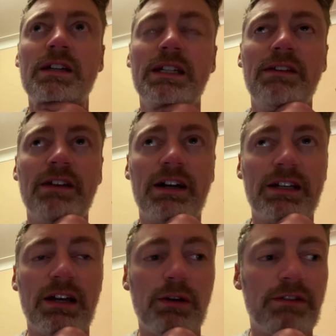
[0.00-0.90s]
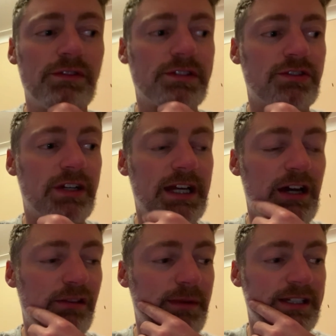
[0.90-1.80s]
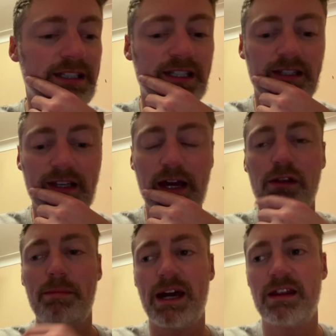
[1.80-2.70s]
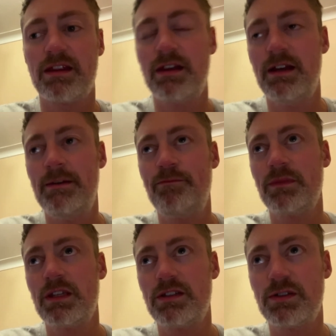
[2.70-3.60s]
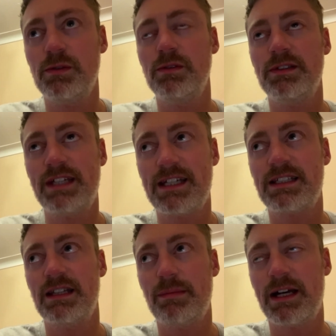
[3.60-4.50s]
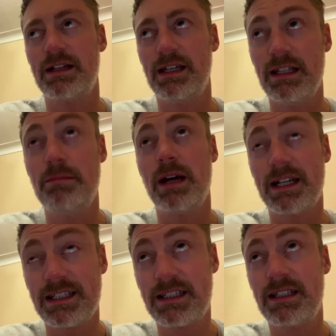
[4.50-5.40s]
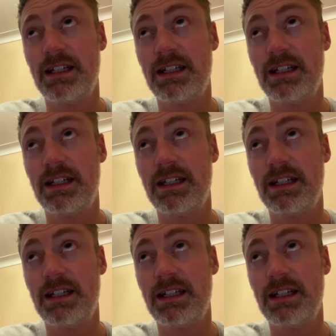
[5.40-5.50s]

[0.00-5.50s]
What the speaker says: Give that a go. I've also tried Health Path stool test in the past,